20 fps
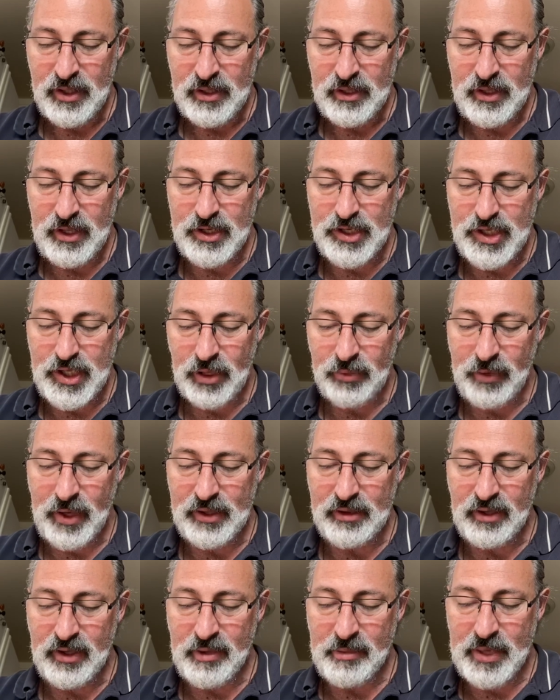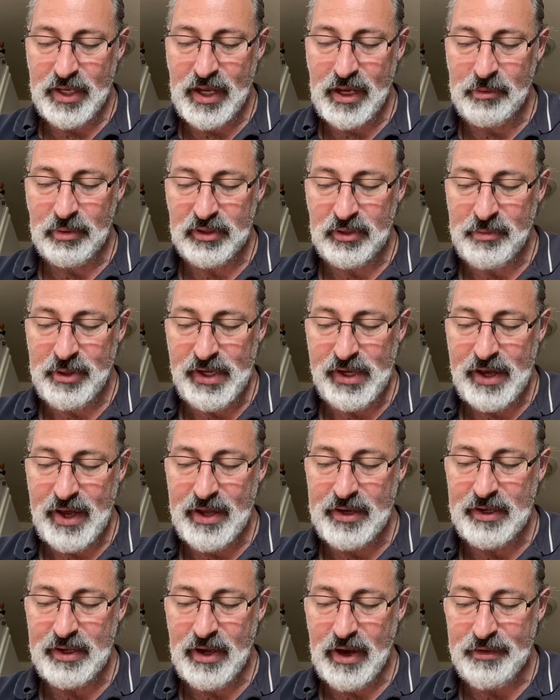These shall render him unable to make
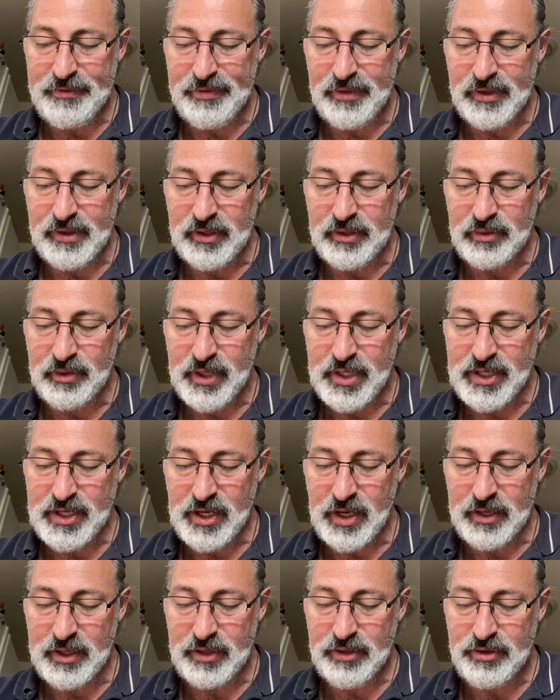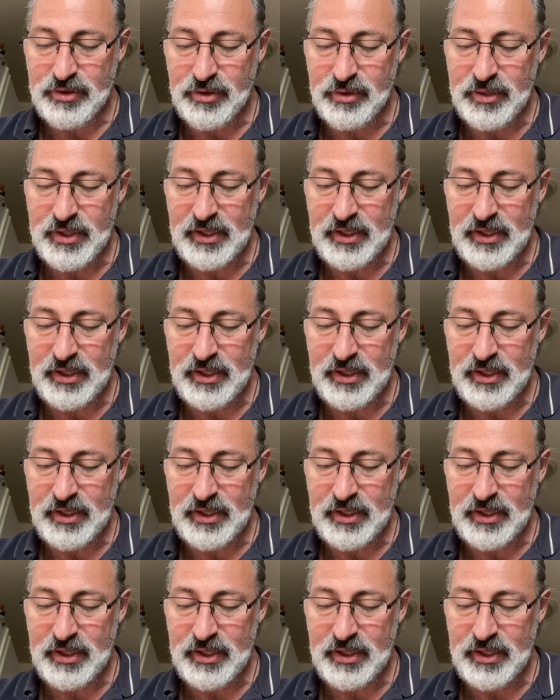any effort to excite a true